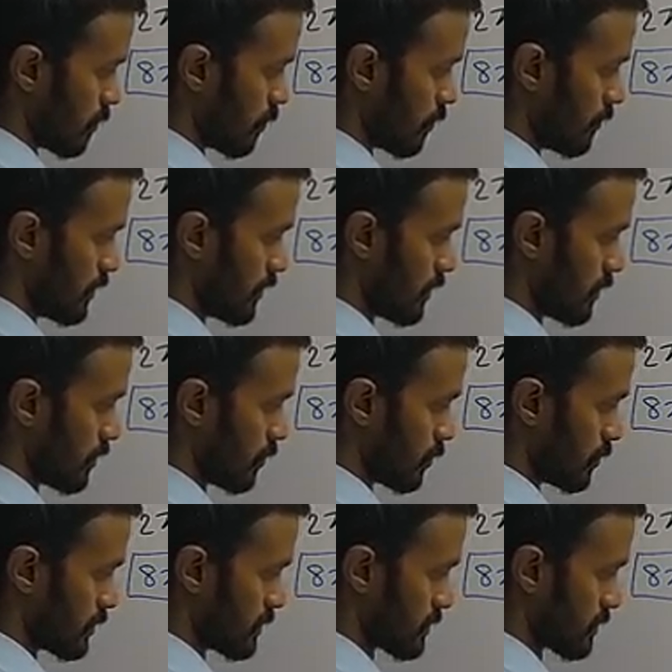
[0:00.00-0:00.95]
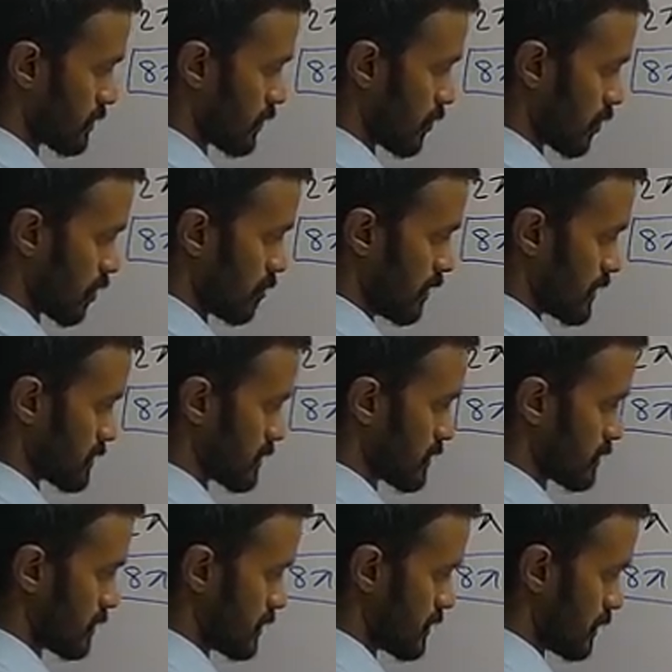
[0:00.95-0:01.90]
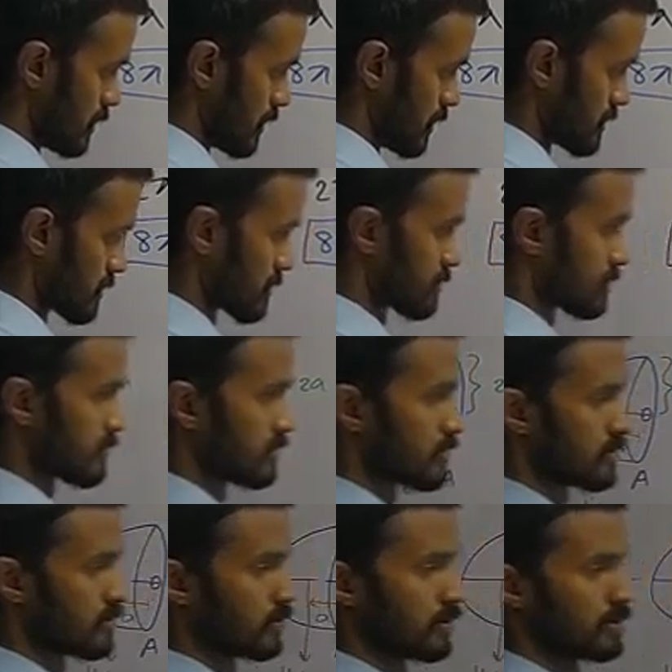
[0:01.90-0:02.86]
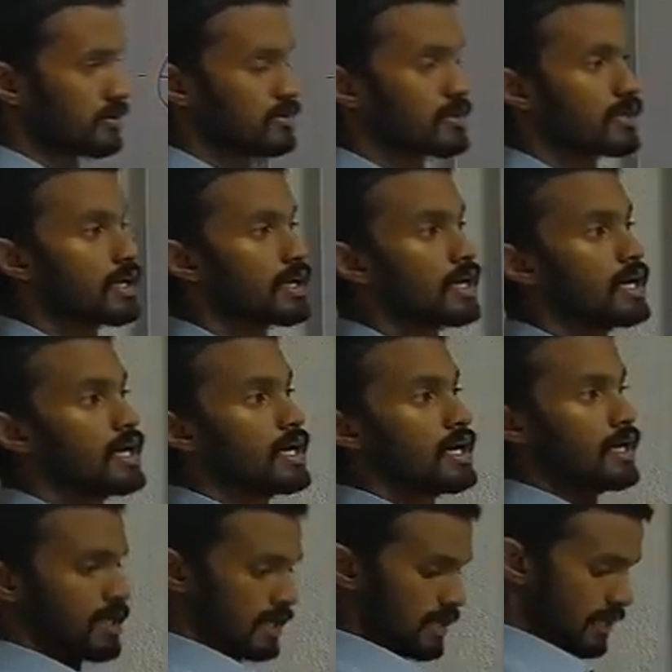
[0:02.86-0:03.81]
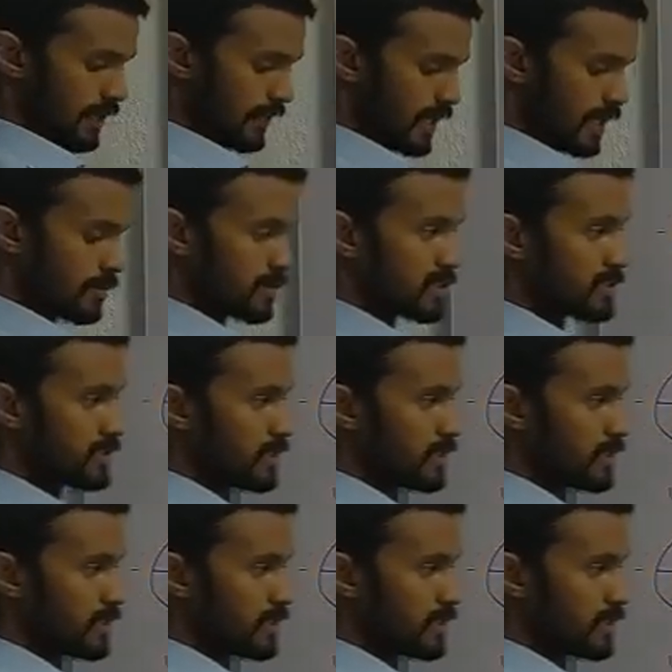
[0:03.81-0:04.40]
over 2. This is the total mass. This is easy. Let's do it. And then I'm